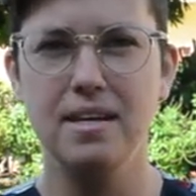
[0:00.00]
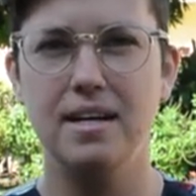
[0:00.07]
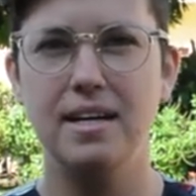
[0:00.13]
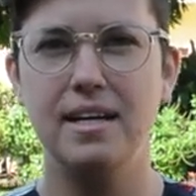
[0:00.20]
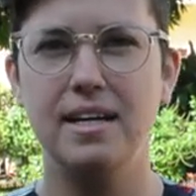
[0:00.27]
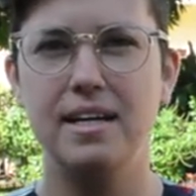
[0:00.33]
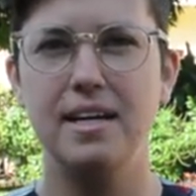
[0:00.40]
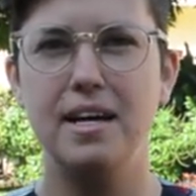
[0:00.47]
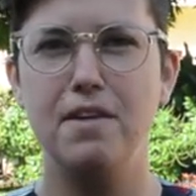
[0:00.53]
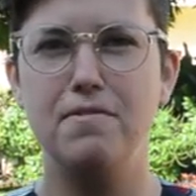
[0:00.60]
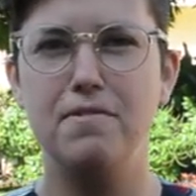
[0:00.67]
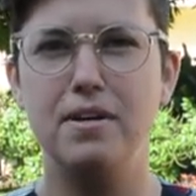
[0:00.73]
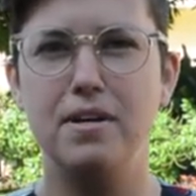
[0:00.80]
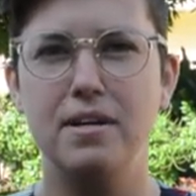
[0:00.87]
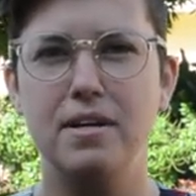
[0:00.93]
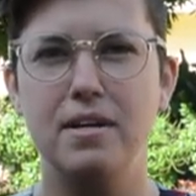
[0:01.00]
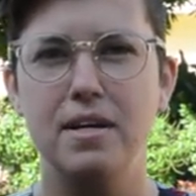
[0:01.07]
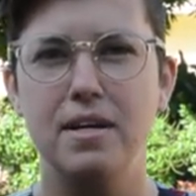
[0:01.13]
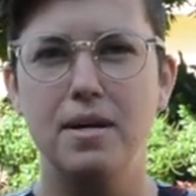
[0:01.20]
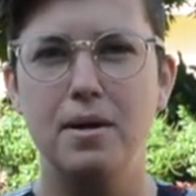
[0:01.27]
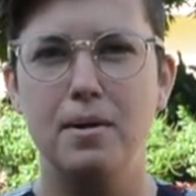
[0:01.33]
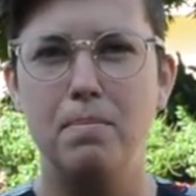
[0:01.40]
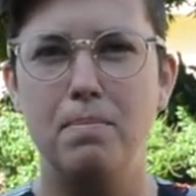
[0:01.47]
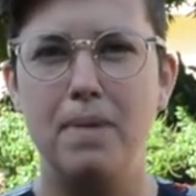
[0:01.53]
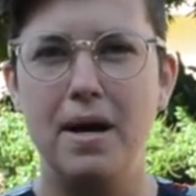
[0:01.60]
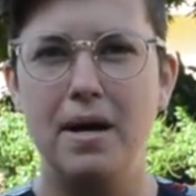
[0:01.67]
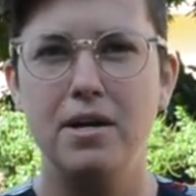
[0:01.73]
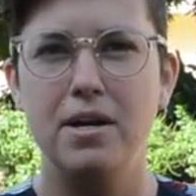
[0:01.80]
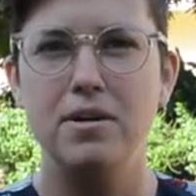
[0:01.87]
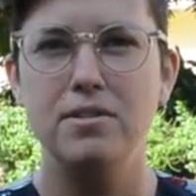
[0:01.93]
I have a
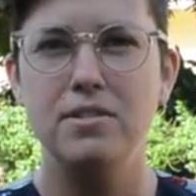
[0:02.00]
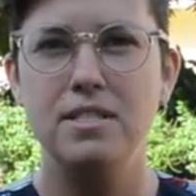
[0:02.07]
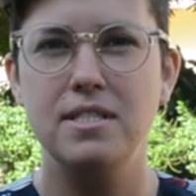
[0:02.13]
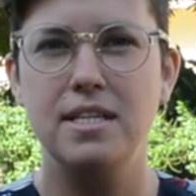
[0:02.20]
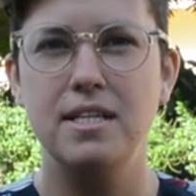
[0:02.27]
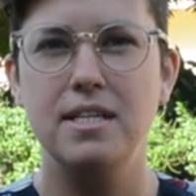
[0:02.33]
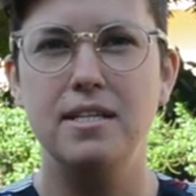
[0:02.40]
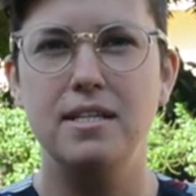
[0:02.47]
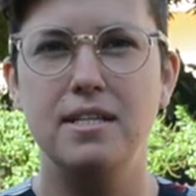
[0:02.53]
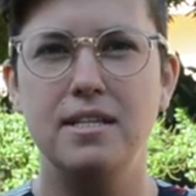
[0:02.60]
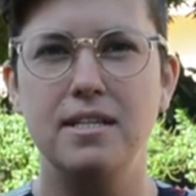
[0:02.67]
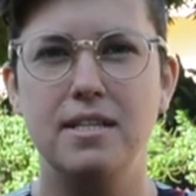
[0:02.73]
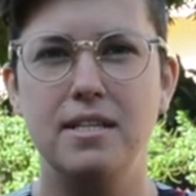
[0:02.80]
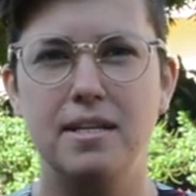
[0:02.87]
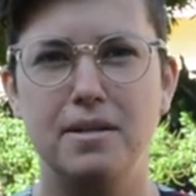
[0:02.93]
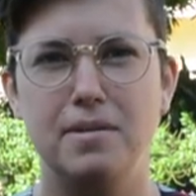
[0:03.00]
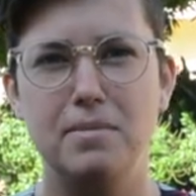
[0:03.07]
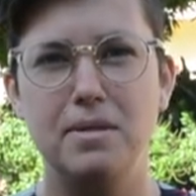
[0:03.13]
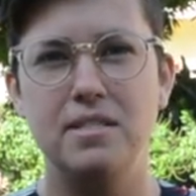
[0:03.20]
background in um,